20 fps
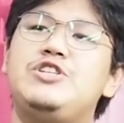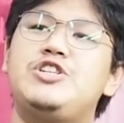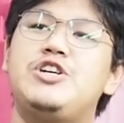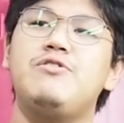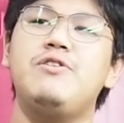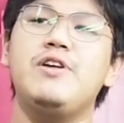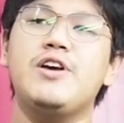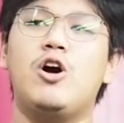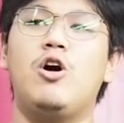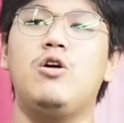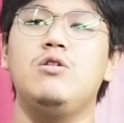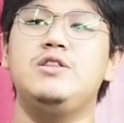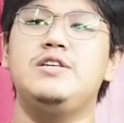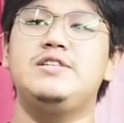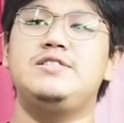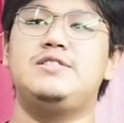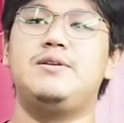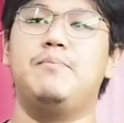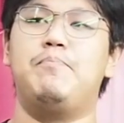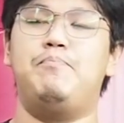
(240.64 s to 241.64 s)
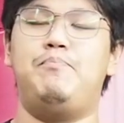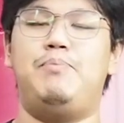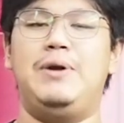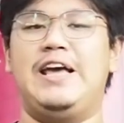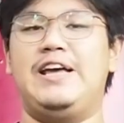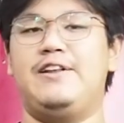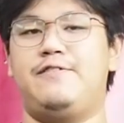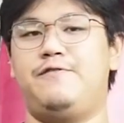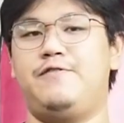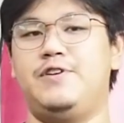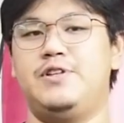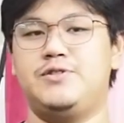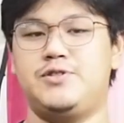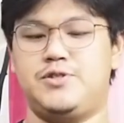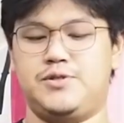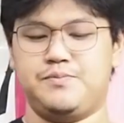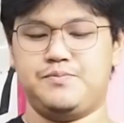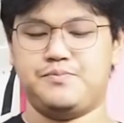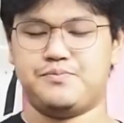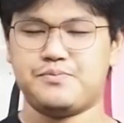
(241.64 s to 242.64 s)
generally call this the blade
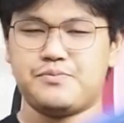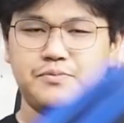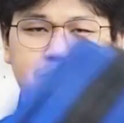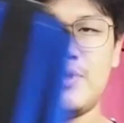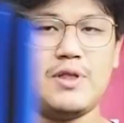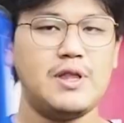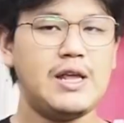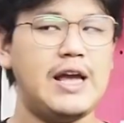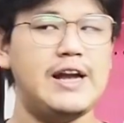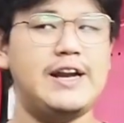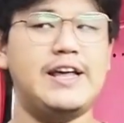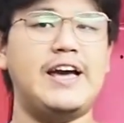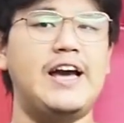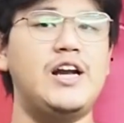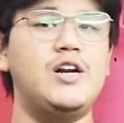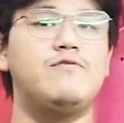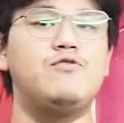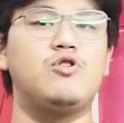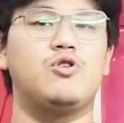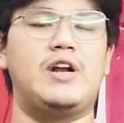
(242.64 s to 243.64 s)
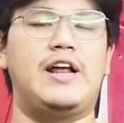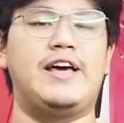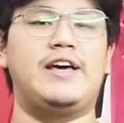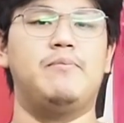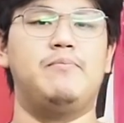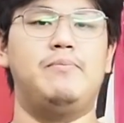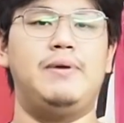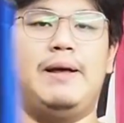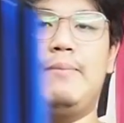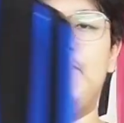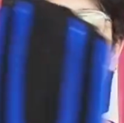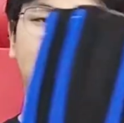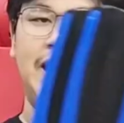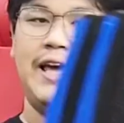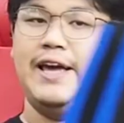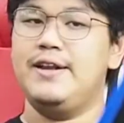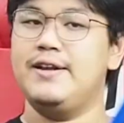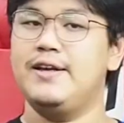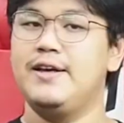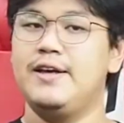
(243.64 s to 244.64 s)
fins. They kind of look like a
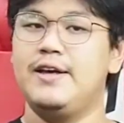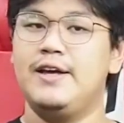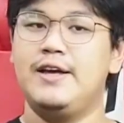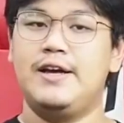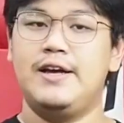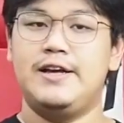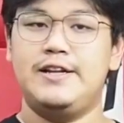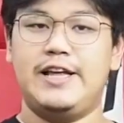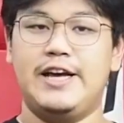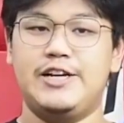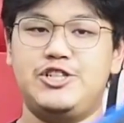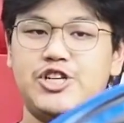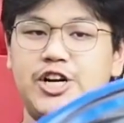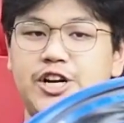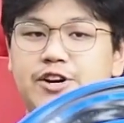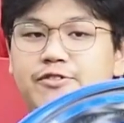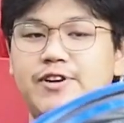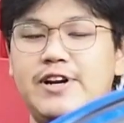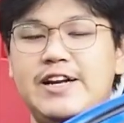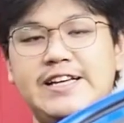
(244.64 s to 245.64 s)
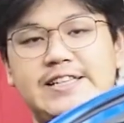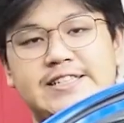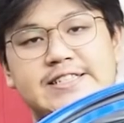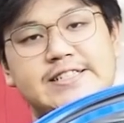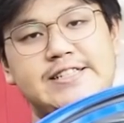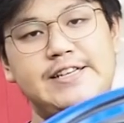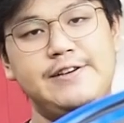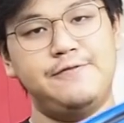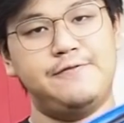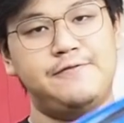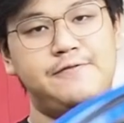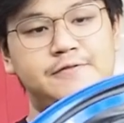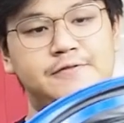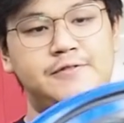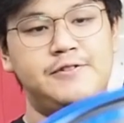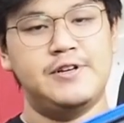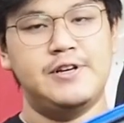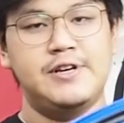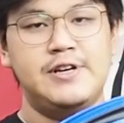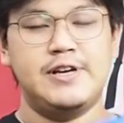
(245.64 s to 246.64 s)
blade. They're generally stiff,
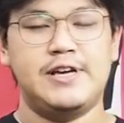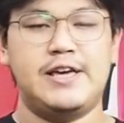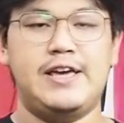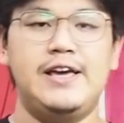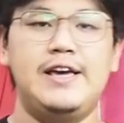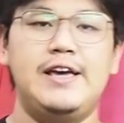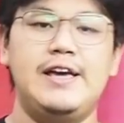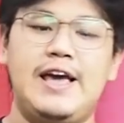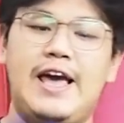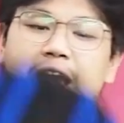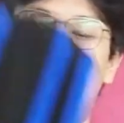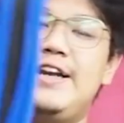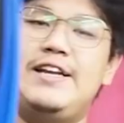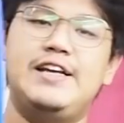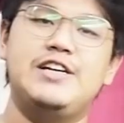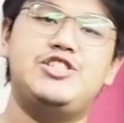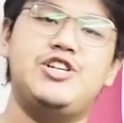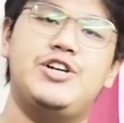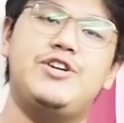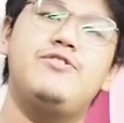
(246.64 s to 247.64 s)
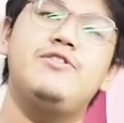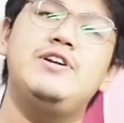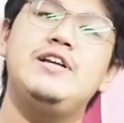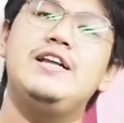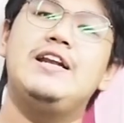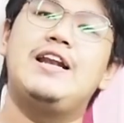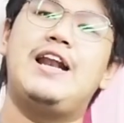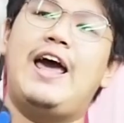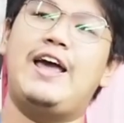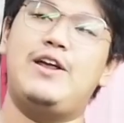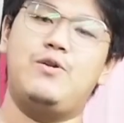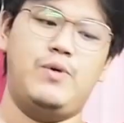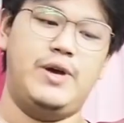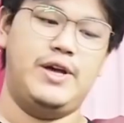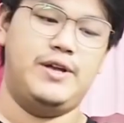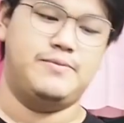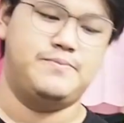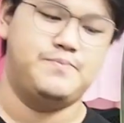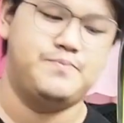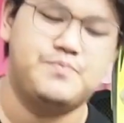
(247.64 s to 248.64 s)
okay, and they're generally
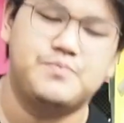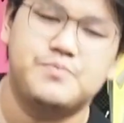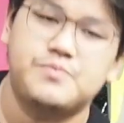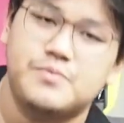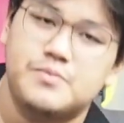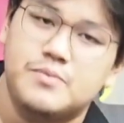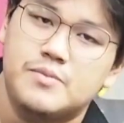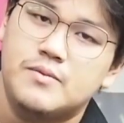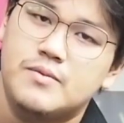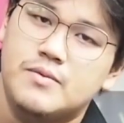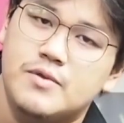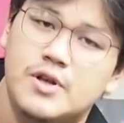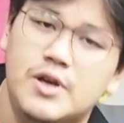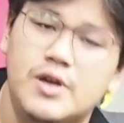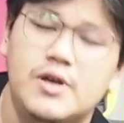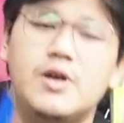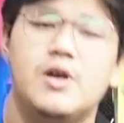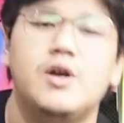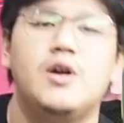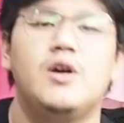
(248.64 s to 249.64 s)
lightweight. Okay,